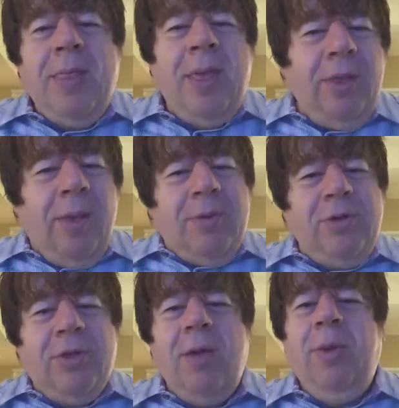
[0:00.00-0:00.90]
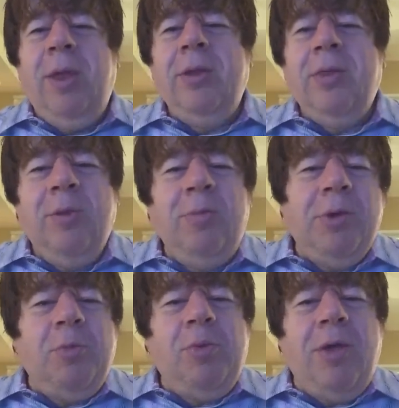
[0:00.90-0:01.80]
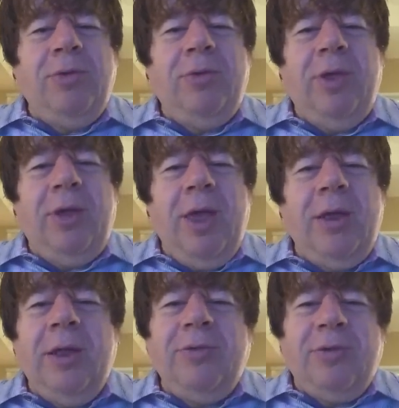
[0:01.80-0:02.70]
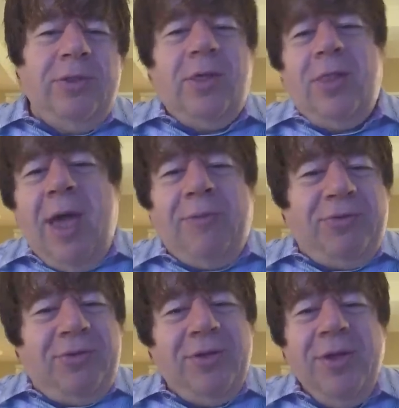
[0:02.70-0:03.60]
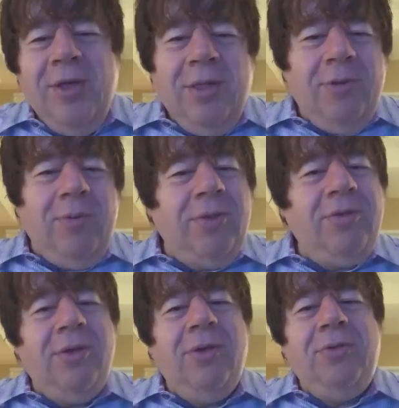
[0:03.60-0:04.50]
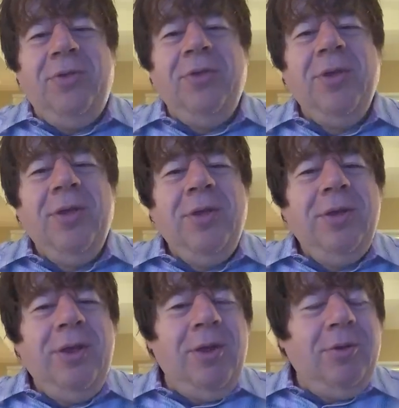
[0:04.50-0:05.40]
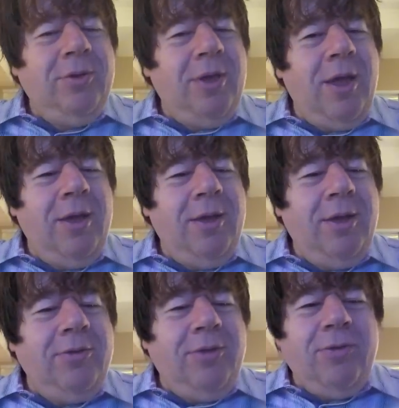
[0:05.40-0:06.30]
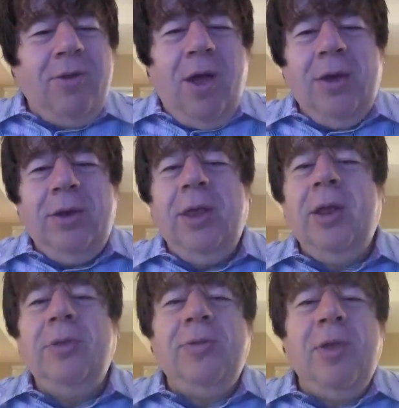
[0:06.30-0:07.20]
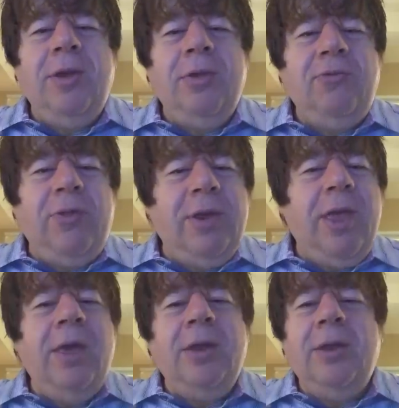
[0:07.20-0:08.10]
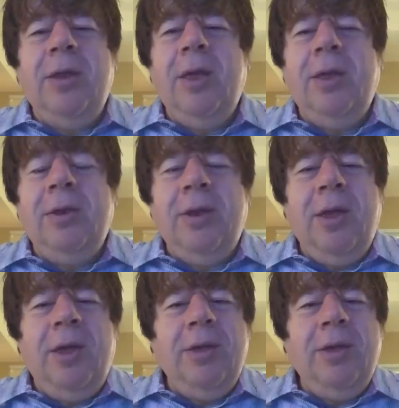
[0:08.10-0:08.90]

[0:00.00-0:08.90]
And then the images come in and the computers process it, and it's to the left. Lorentz is, you know, is gone, and Einstein is vindicated, and,